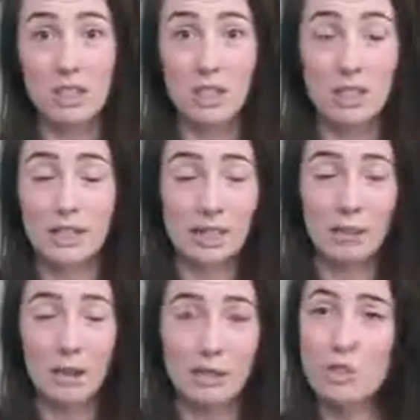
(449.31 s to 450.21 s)
Honestly,
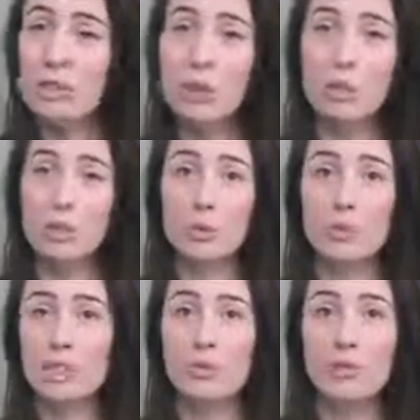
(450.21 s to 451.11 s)
we have so much
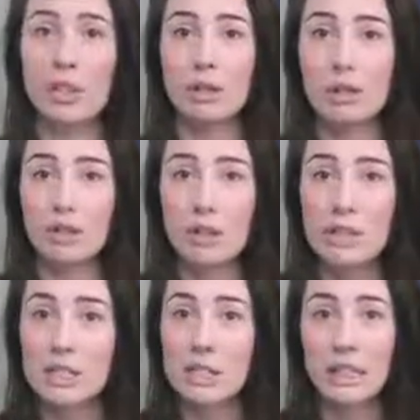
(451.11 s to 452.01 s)
wisdom available to
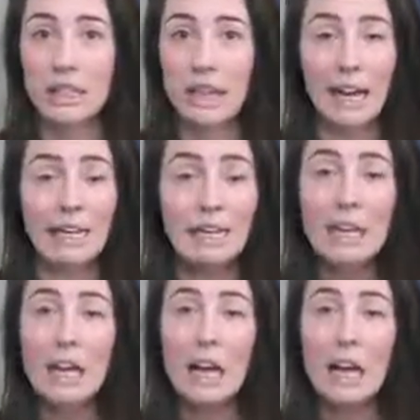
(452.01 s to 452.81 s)
us online,